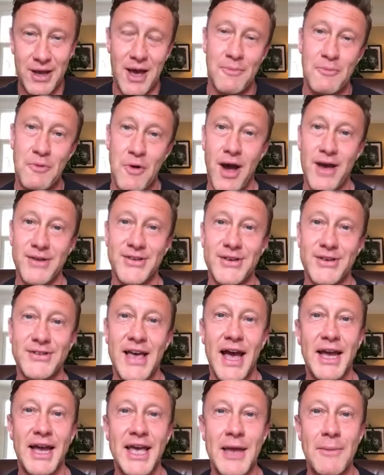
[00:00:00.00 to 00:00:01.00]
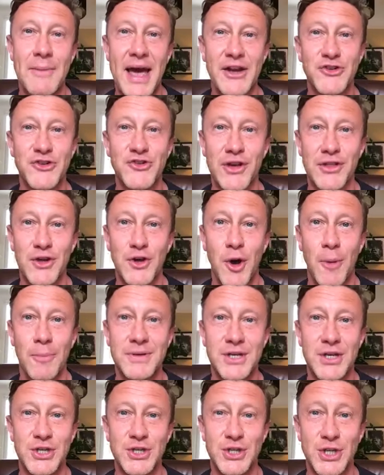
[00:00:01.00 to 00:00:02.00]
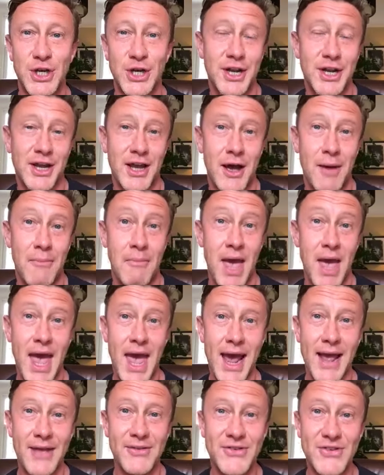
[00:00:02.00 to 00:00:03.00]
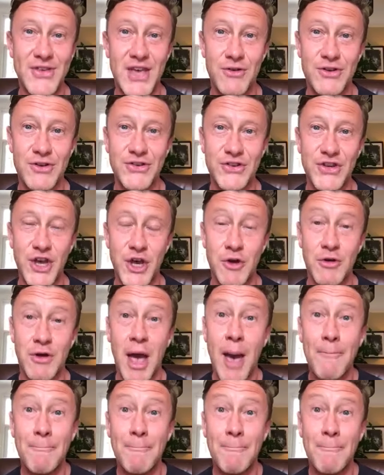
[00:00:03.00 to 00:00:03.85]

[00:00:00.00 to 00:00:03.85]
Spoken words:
prizes and keep entering the competitions that are going to come in series 2.